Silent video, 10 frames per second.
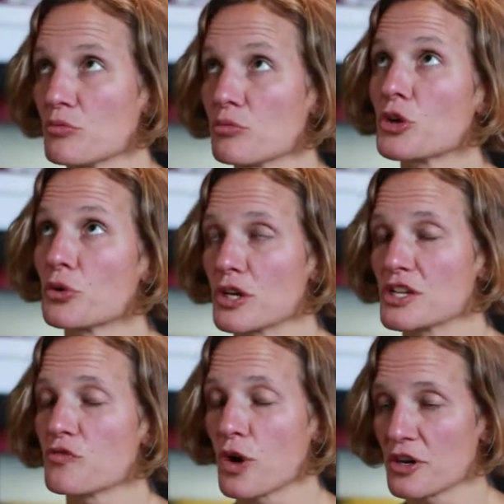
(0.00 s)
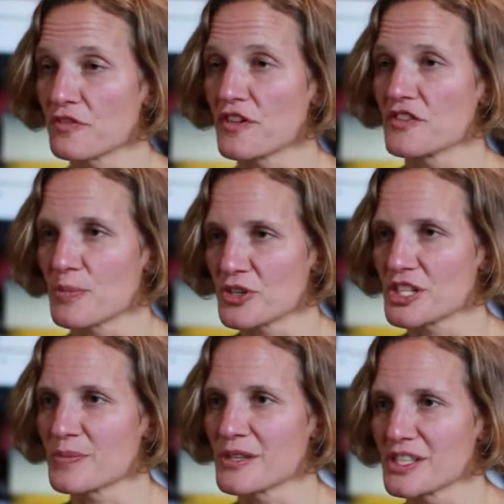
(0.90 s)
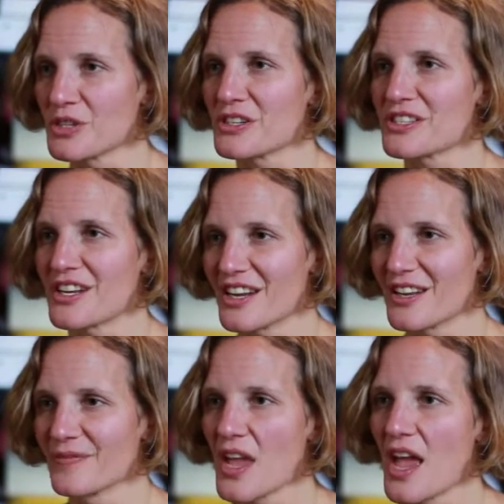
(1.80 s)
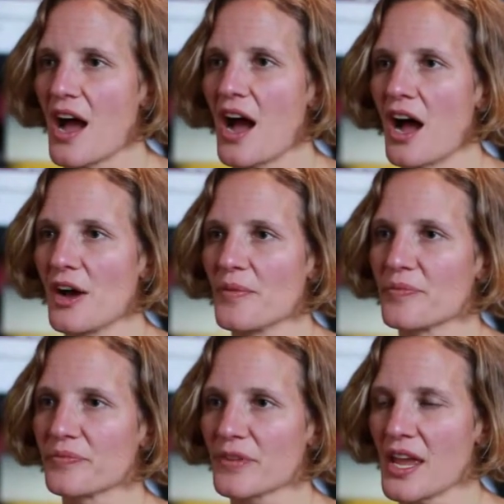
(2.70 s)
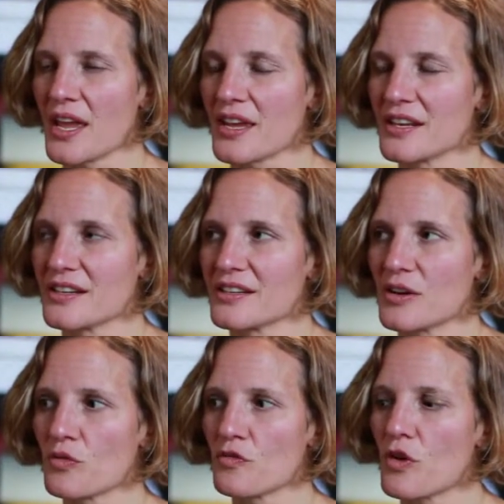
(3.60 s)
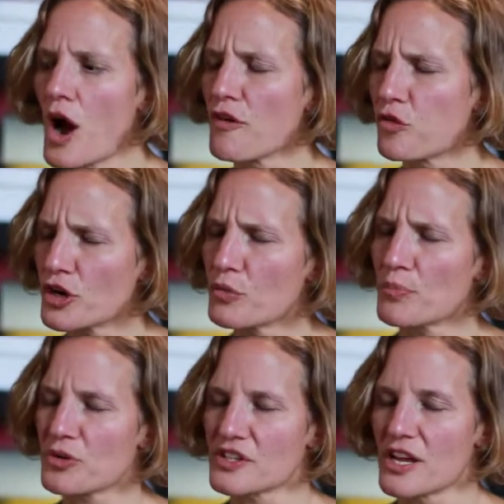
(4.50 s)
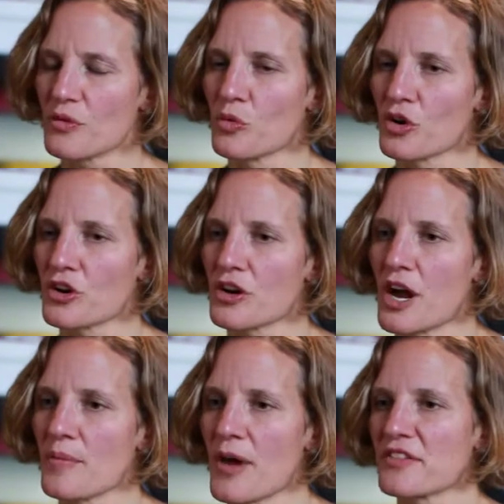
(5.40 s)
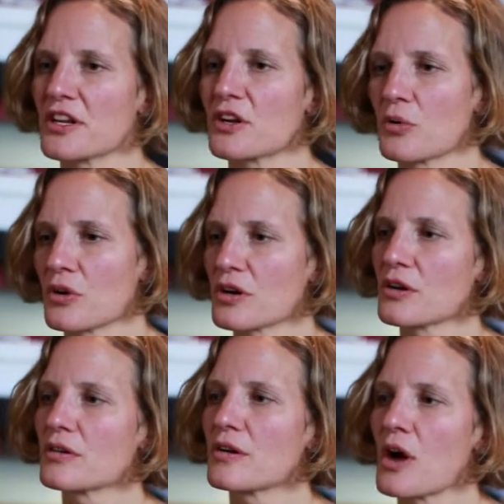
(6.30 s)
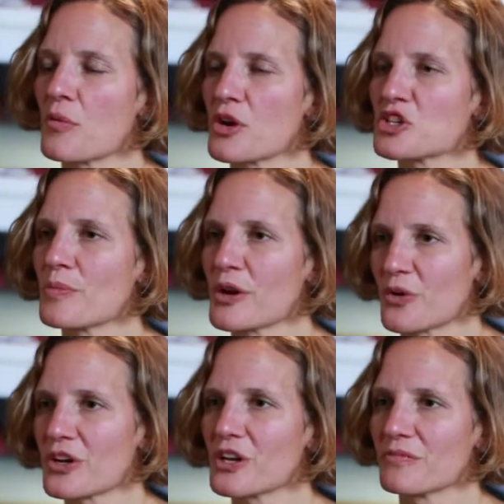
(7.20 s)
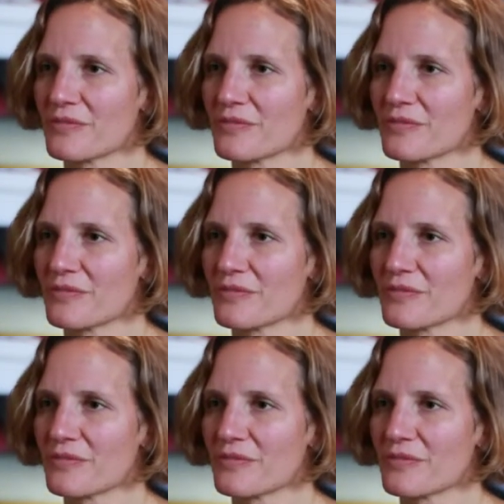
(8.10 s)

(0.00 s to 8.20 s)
recruited 450 participants into our study, and 41% were ethnic or racial minority